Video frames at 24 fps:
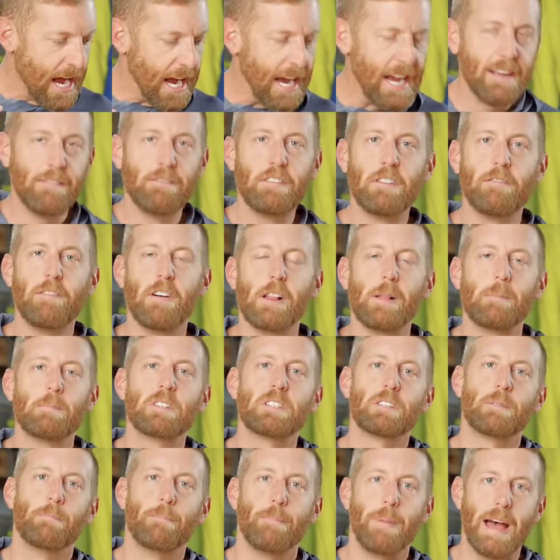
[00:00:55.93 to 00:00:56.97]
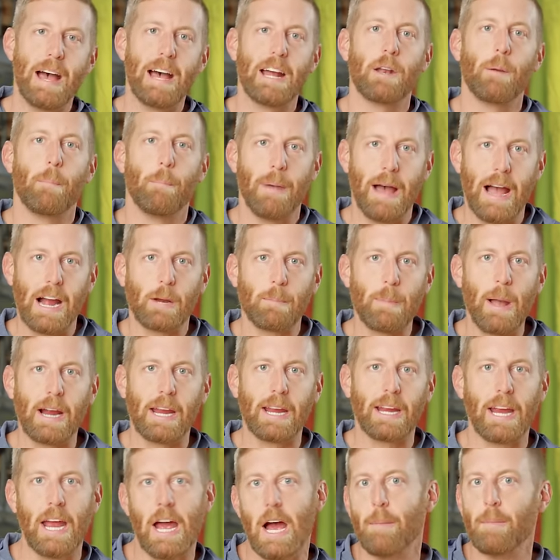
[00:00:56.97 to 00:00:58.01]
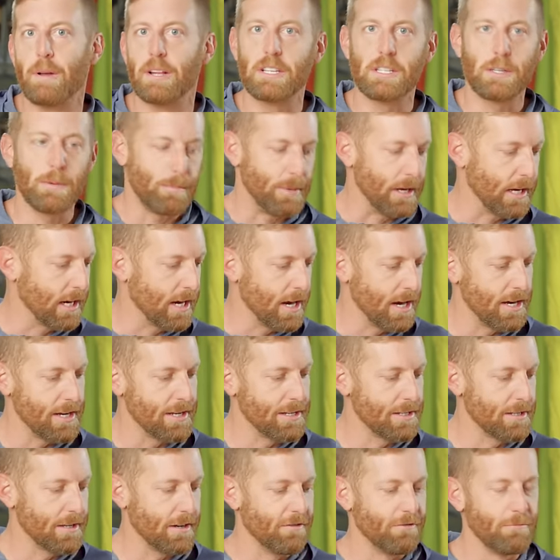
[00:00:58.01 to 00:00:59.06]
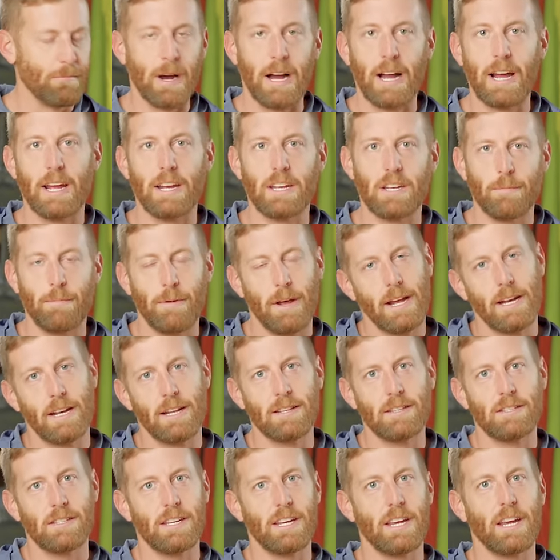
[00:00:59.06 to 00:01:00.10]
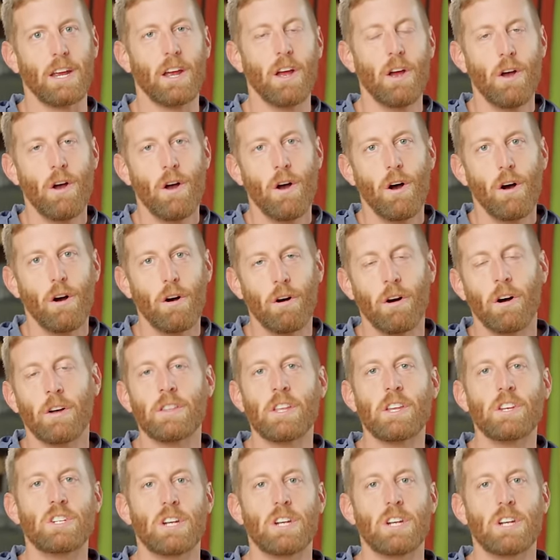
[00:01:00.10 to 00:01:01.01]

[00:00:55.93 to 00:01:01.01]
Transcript: I've developed some bad backpacking habits because of my dependency on the